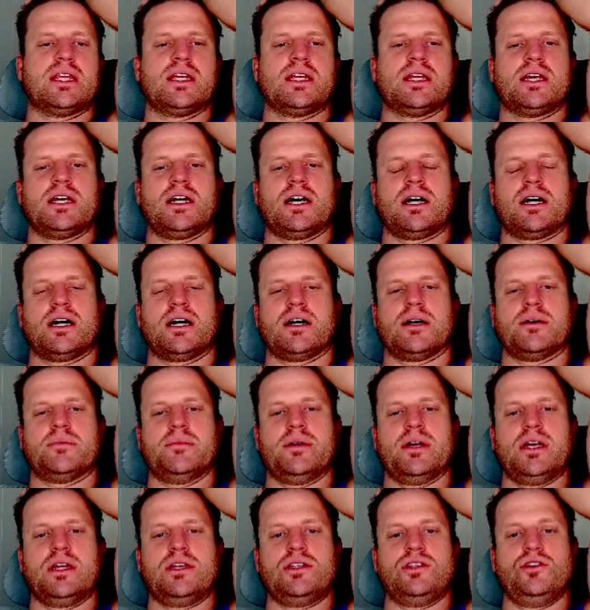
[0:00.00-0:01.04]

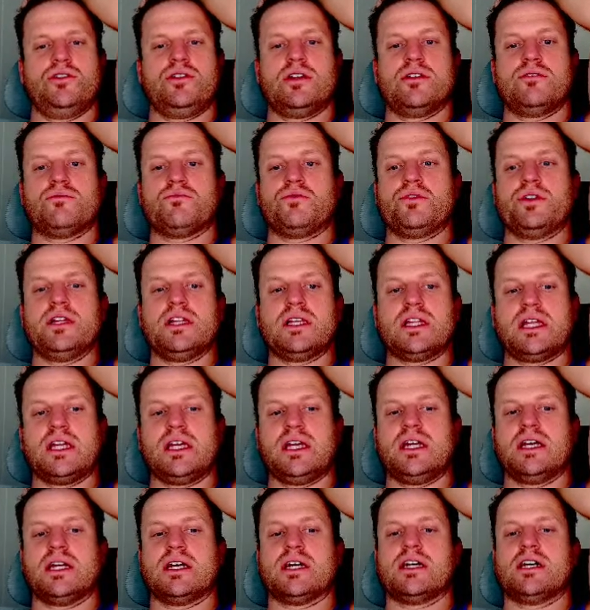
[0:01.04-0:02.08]
You can
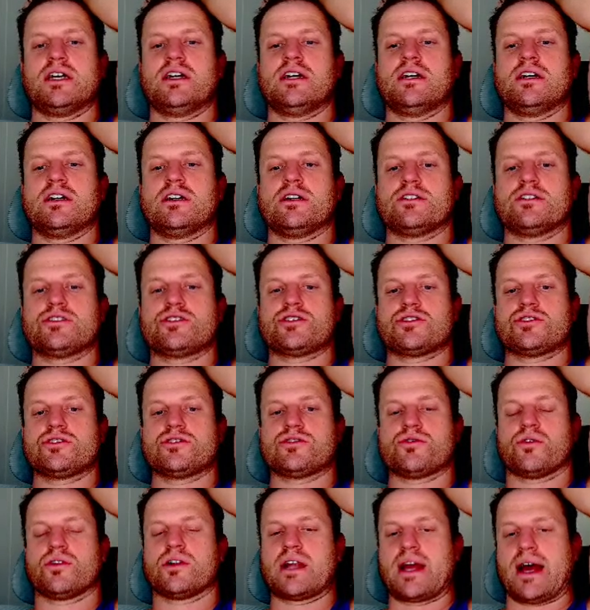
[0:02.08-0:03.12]
really
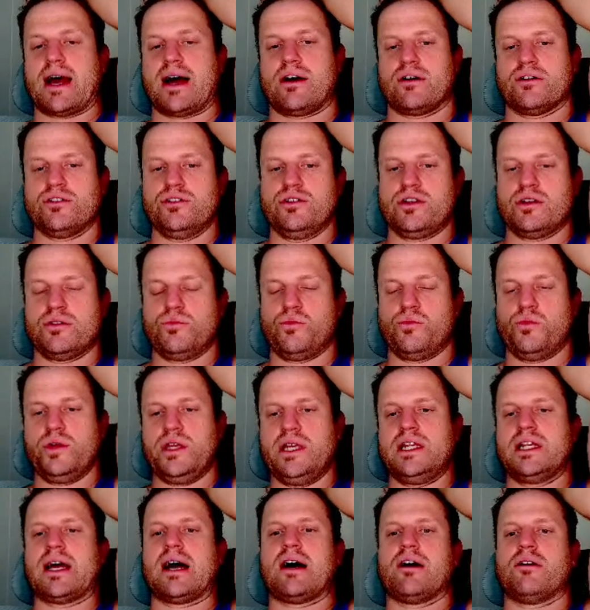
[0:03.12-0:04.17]
you can weed
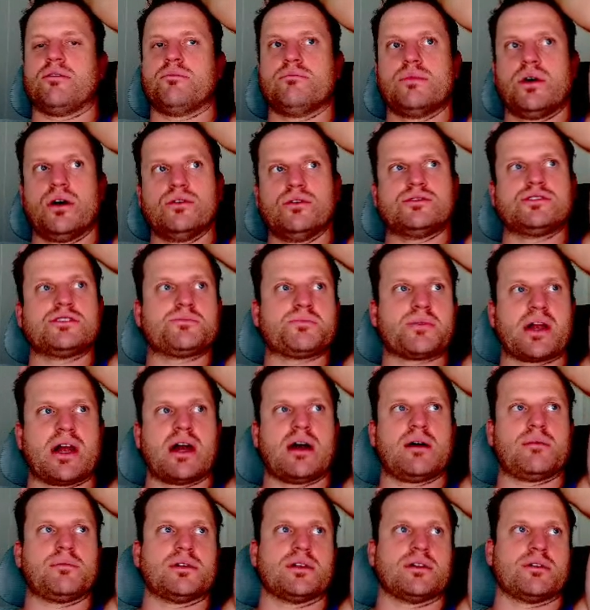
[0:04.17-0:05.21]
out most
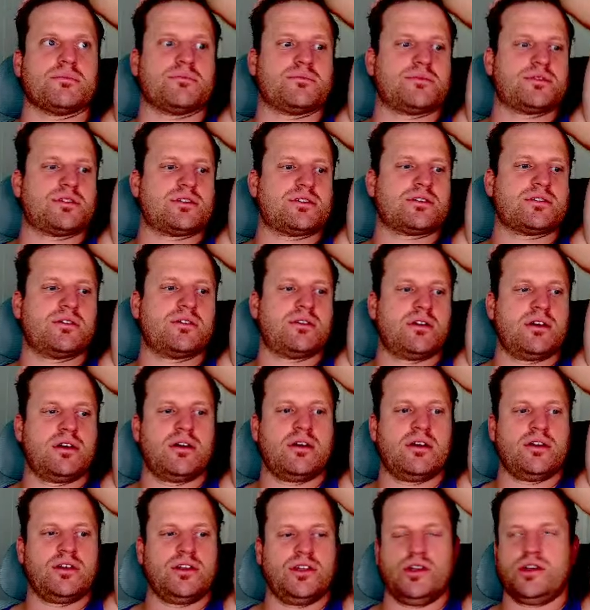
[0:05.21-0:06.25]
problems.
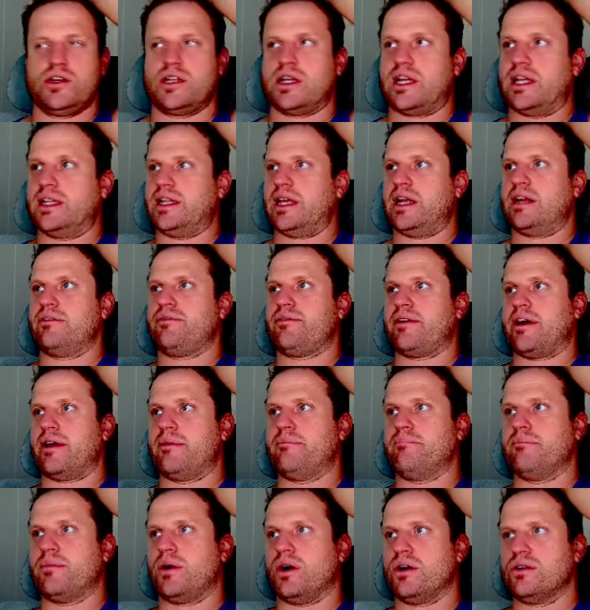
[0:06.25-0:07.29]
You can identify
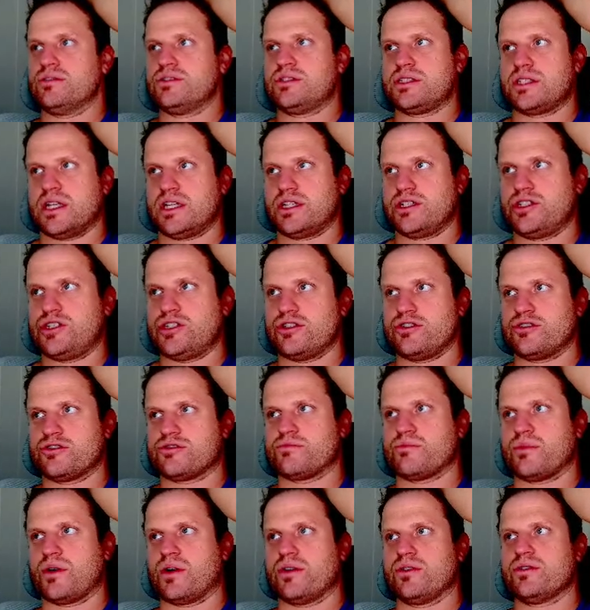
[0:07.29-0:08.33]
most issues
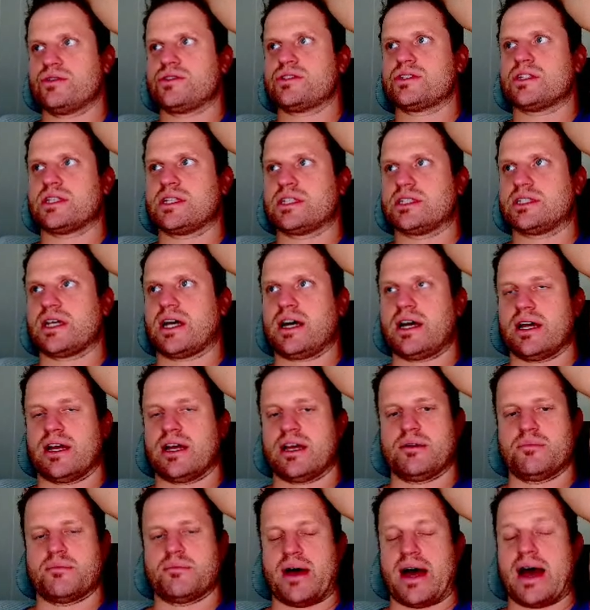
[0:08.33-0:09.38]
most of the time, I
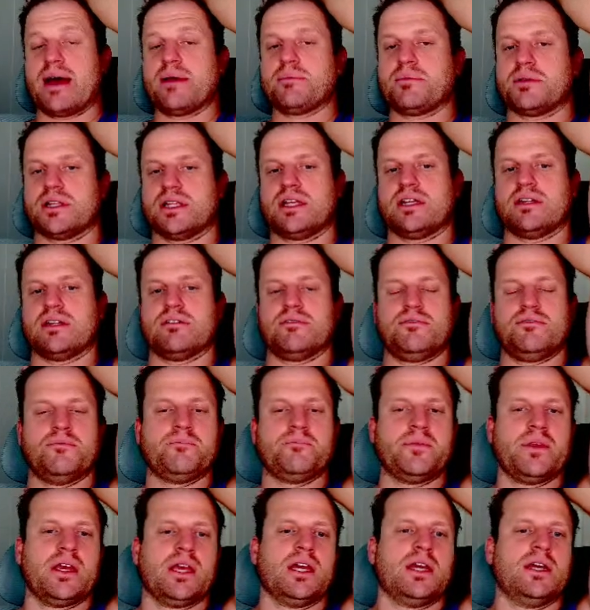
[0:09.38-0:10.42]
believe,
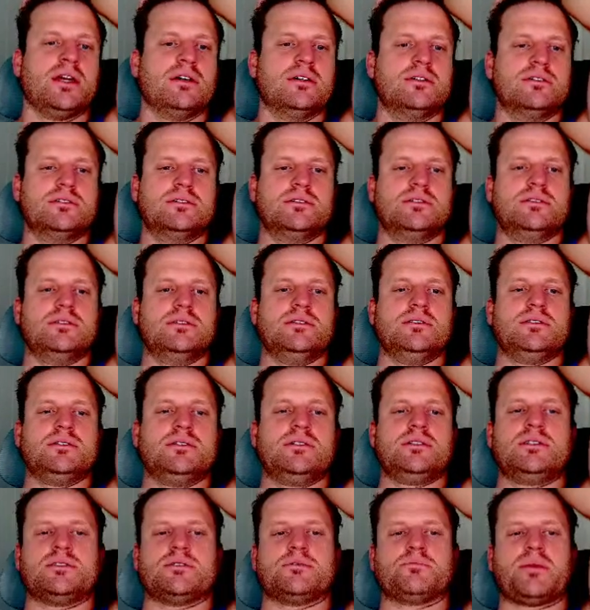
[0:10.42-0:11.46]

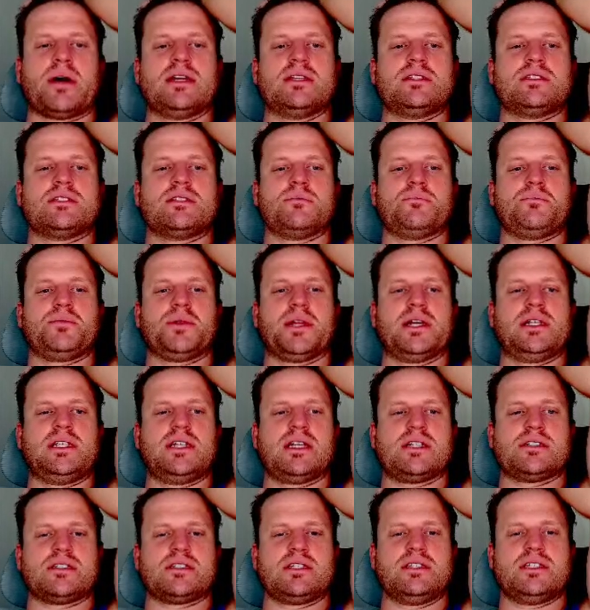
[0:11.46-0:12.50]
by playtesting
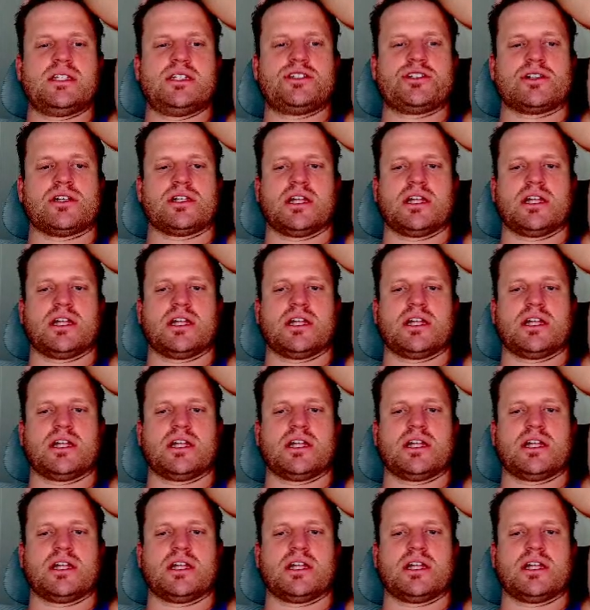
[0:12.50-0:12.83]
digitally.